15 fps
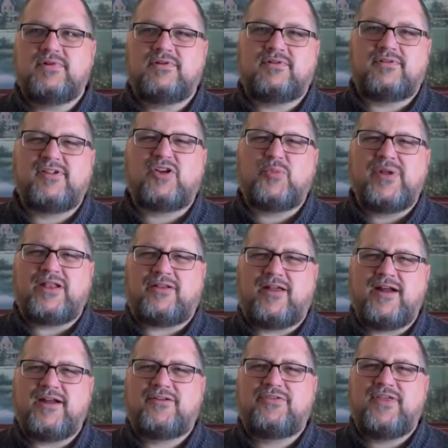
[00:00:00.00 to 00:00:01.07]
little bit
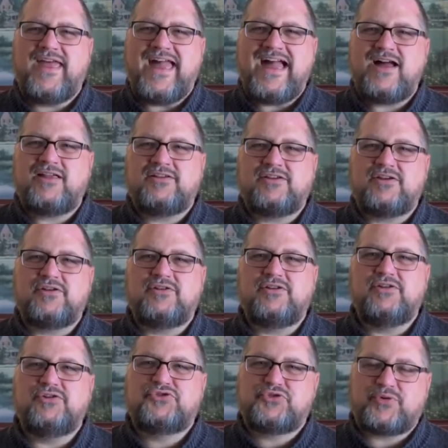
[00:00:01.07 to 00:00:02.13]
like that. You,
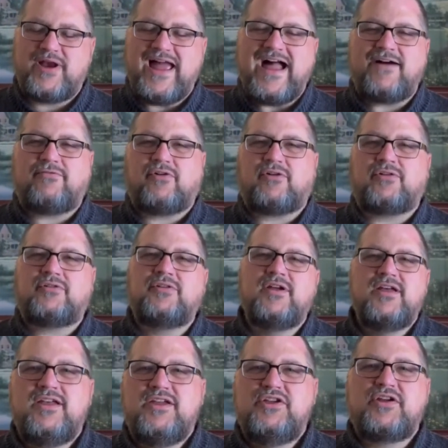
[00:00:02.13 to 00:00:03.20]
you travel,
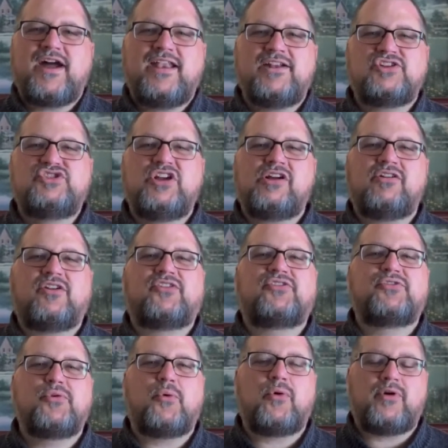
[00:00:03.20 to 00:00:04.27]
you kind of share a
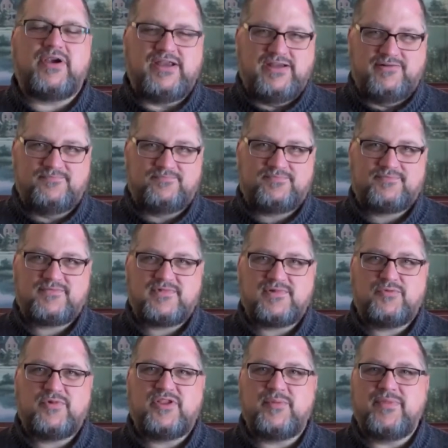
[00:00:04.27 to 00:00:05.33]
story
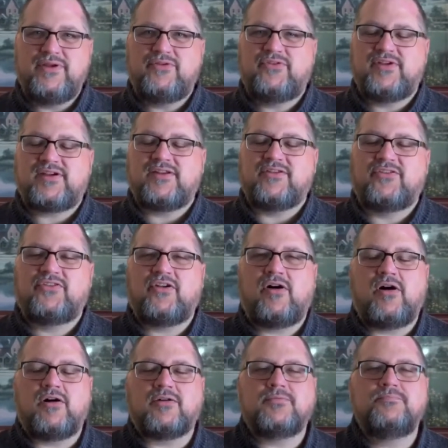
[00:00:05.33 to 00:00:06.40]
with the music and
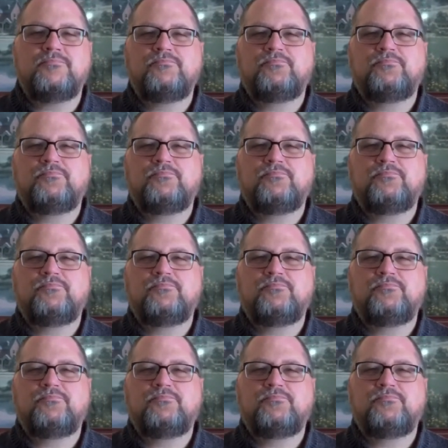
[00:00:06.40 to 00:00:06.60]
song.